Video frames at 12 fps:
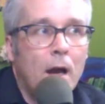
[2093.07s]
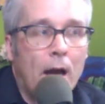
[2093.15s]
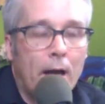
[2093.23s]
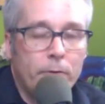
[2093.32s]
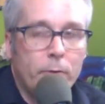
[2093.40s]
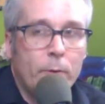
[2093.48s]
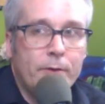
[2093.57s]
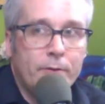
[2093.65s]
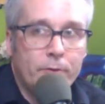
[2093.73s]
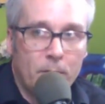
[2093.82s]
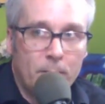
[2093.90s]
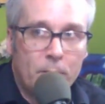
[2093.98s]
how do I
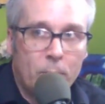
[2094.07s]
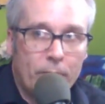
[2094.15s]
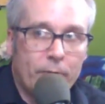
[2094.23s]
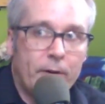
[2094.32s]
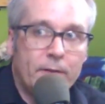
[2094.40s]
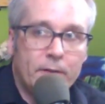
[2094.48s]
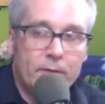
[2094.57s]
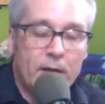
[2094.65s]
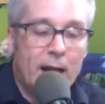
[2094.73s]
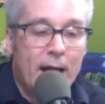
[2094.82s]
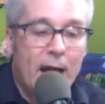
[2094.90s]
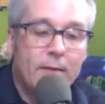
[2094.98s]
determine whether or not this
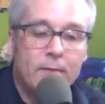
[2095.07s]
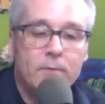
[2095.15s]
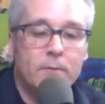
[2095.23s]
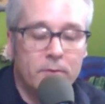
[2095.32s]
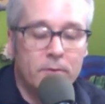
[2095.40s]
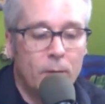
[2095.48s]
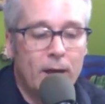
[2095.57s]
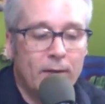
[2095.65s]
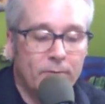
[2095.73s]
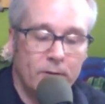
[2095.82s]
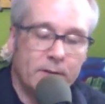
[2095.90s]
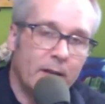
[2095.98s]
I, I the way
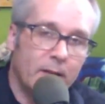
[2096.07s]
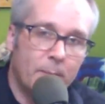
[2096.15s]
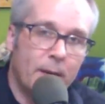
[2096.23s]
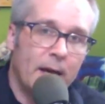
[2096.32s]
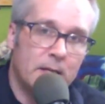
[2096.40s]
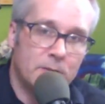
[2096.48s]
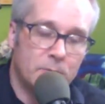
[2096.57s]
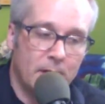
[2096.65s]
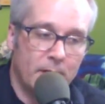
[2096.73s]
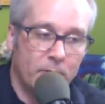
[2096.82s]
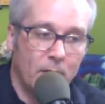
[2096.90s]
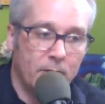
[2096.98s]
I've looked at it in the past when
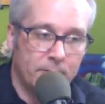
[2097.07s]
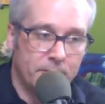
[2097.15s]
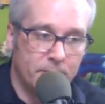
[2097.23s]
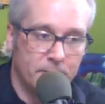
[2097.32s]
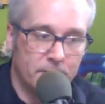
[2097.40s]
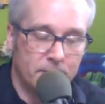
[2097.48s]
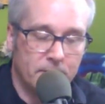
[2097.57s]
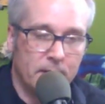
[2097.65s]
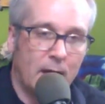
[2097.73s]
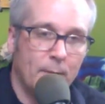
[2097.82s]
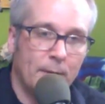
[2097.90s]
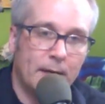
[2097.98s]
I've gone to
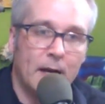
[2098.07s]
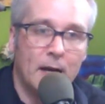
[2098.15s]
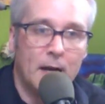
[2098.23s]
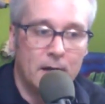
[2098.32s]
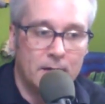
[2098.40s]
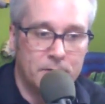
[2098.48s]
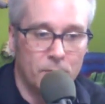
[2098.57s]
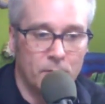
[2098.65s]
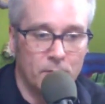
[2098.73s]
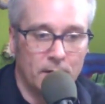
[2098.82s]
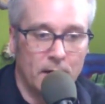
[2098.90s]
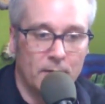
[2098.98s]
comic cons
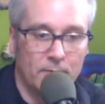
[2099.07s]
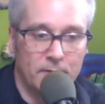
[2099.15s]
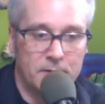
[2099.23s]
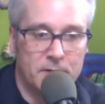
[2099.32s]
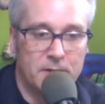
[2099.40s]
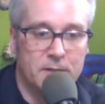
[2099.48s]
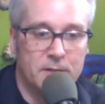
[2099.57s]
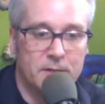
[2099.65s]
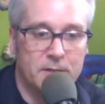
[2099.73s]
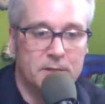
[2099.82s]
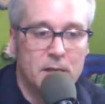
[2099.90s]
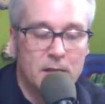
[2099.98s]
or conferences
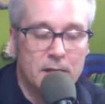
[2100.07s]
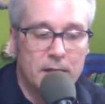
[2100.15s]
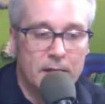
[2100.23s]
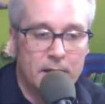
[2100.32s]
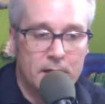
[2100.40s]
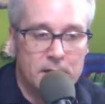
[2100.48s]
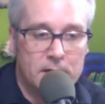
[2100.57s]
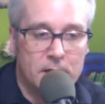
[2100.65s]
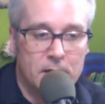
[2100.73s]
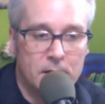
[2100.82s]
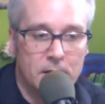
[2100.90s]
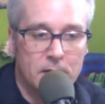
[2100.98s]

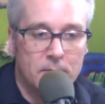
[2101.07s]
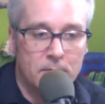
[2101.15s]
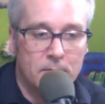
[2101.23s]
is uh,